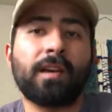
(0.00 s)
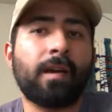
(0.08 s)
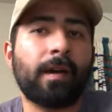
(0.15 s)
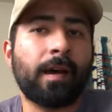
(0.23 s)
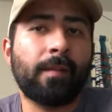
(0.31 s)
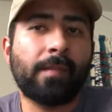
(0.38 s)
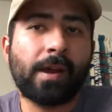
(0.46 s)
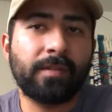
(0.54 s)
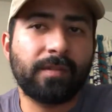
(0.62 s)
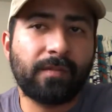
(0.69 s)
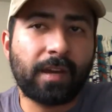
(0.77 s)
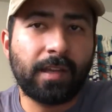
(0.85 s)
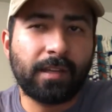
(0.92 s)
I was a
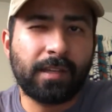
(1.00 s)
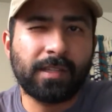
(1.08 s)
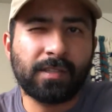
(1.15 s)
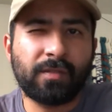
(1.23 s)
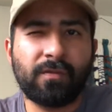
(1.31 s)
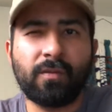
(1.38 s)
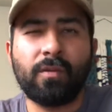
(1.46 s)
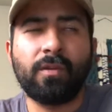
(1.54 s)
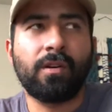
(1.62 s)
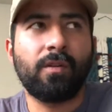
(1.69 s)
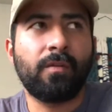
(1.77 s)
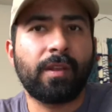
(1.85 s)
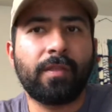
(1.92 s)
violinist
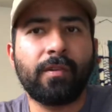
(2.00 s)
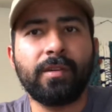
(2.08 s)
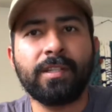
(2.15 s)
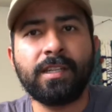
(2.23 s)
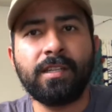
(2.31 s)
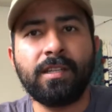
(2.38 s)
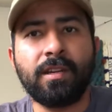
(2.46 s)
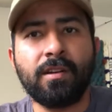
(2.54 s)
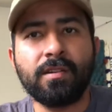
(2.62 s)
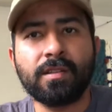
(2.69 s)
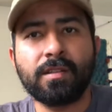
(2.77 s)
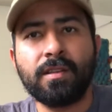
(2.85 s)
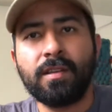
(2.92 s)
for 13 years